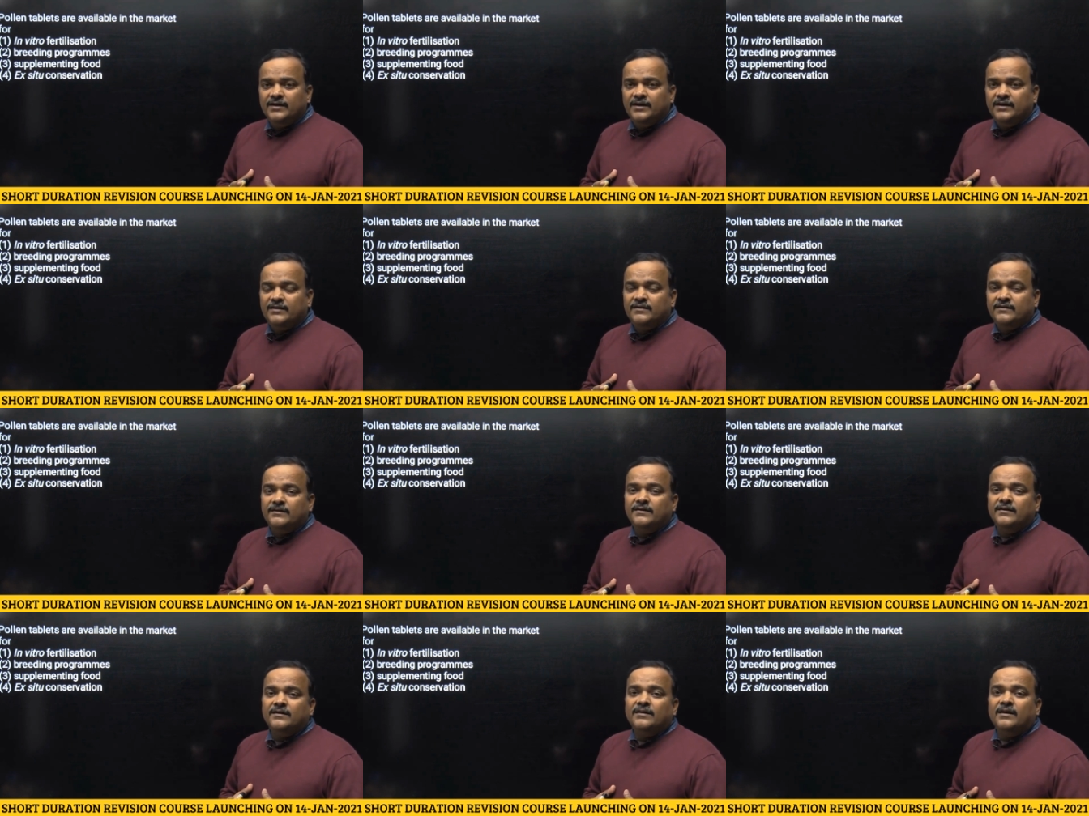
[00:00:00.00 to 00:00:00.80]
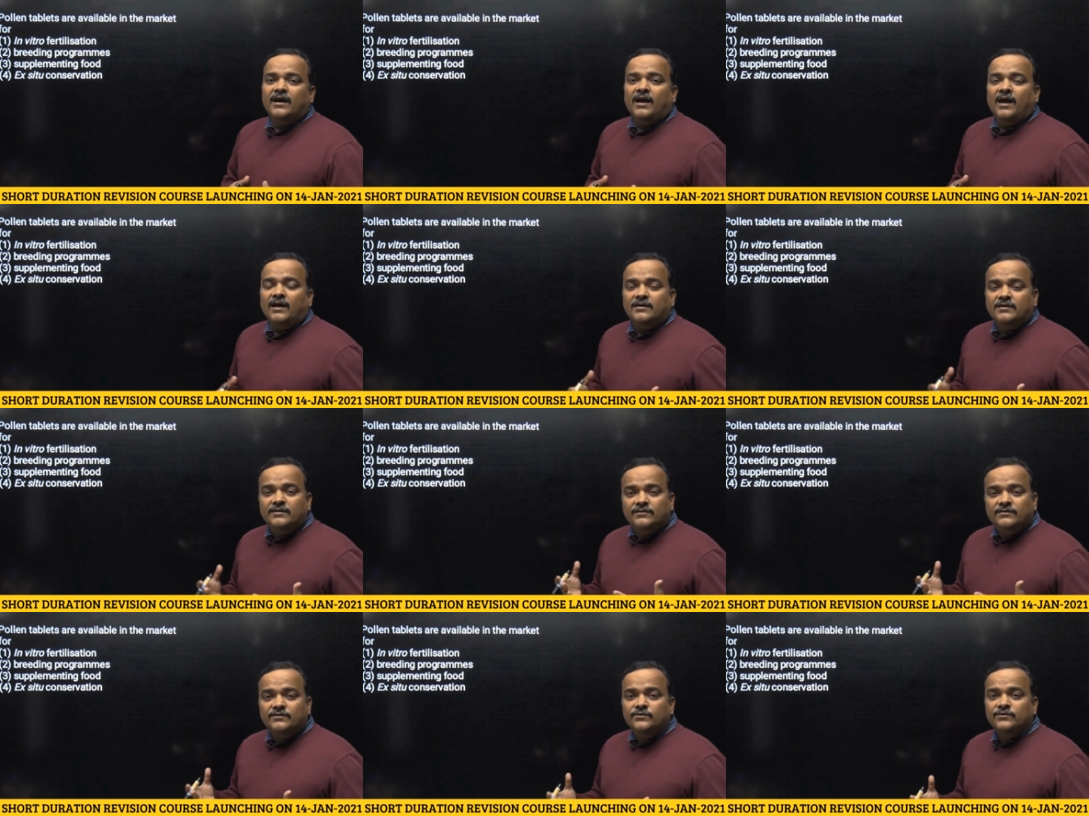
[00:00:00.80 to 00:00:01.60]
It
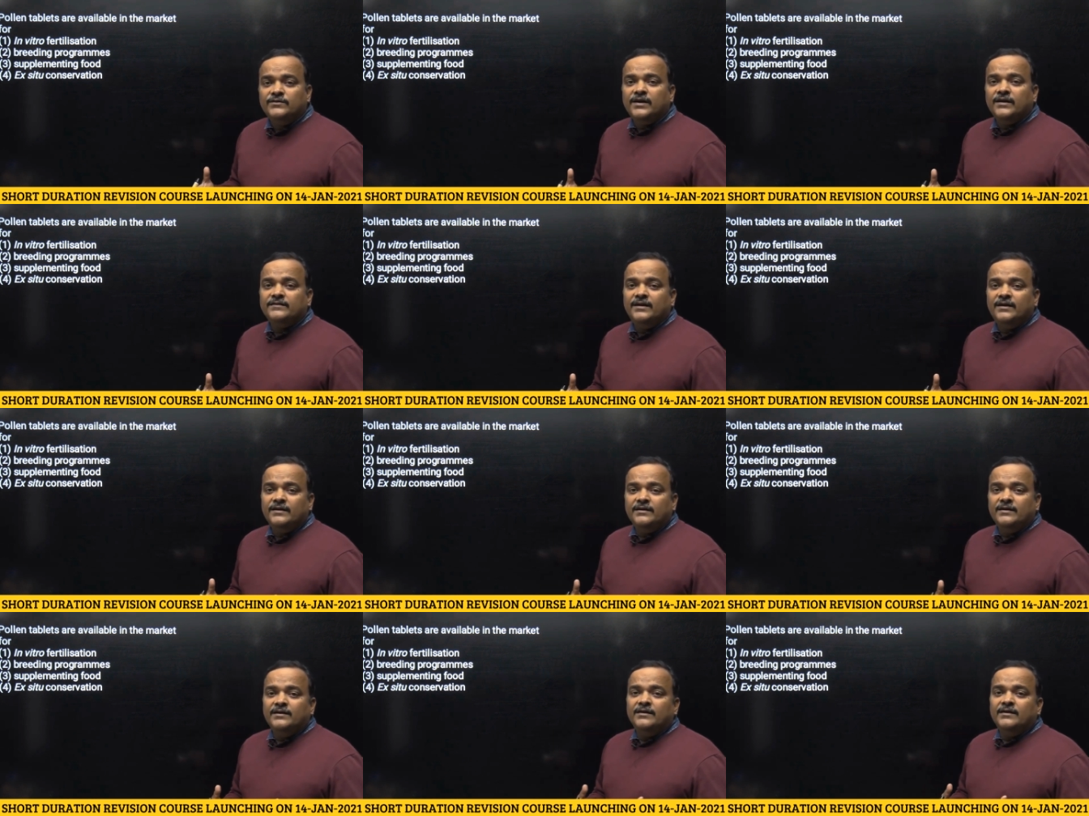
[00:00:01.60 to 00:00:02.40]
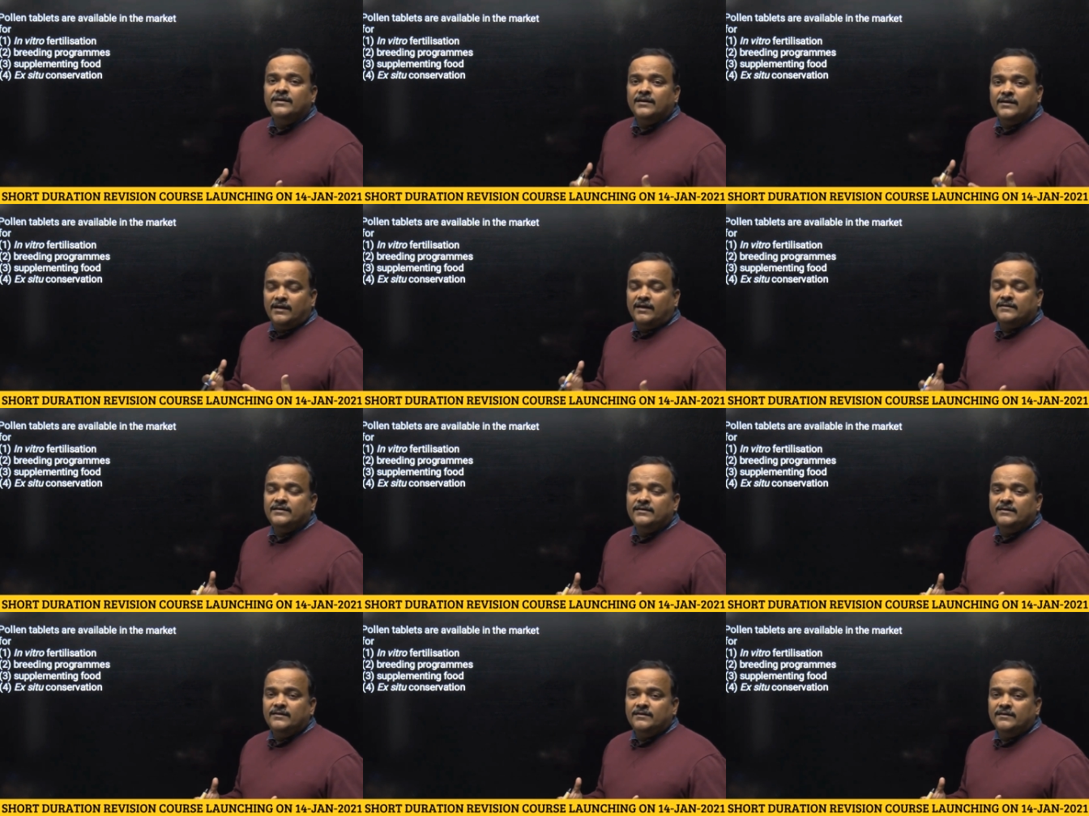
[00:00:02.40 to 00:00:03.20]
is used as a as
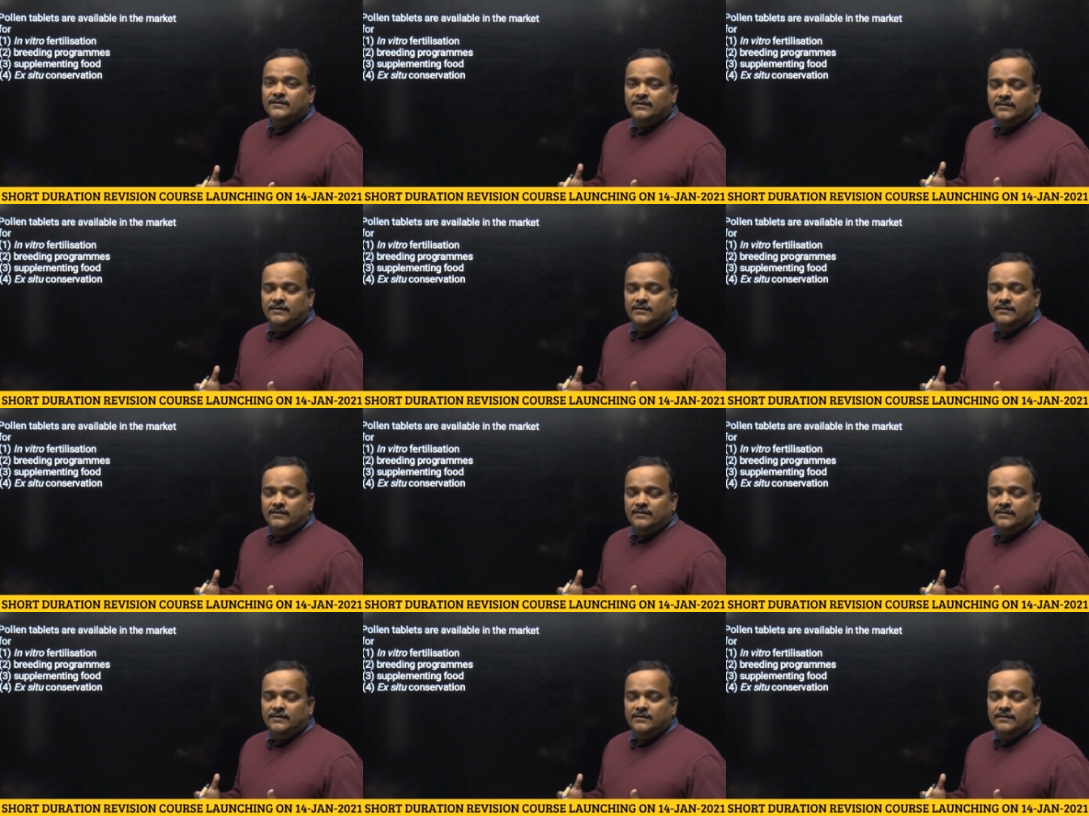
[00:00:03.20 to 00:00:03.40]
an